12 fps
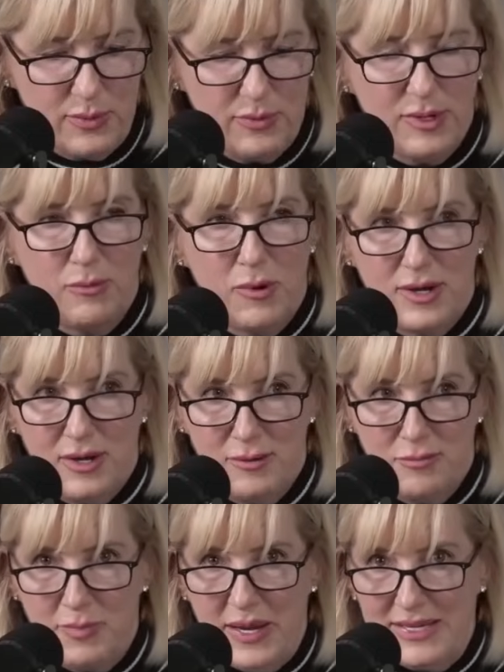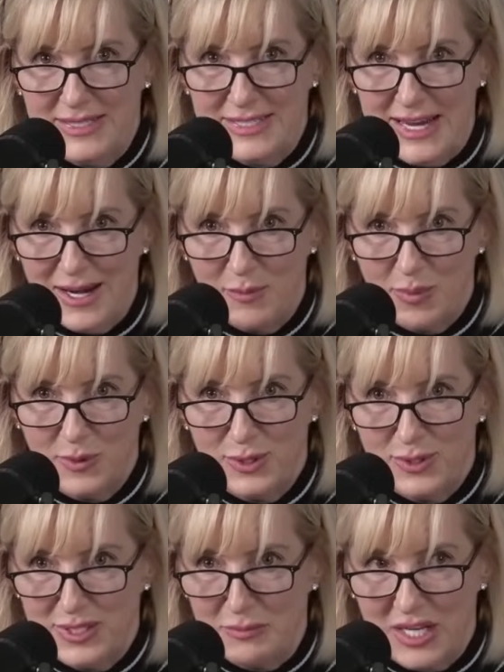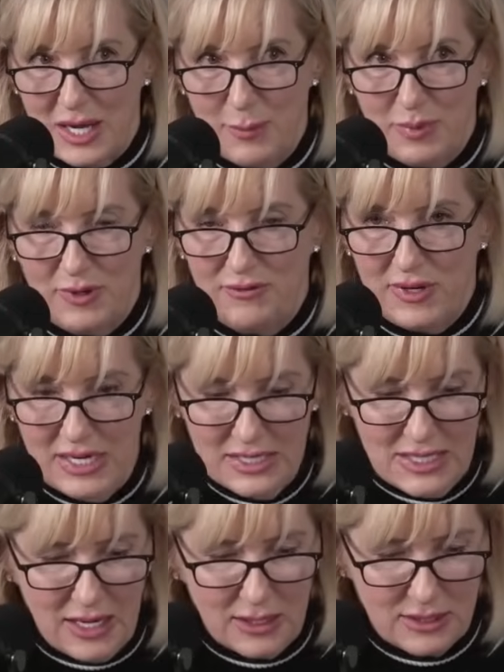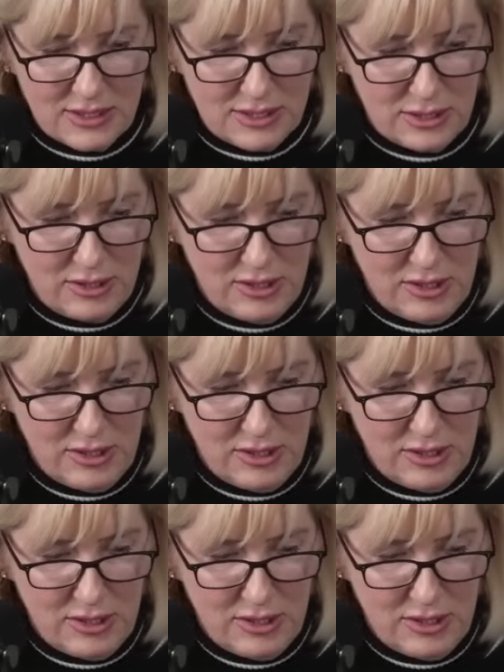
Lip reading: We want to bait stamp or do some type of index.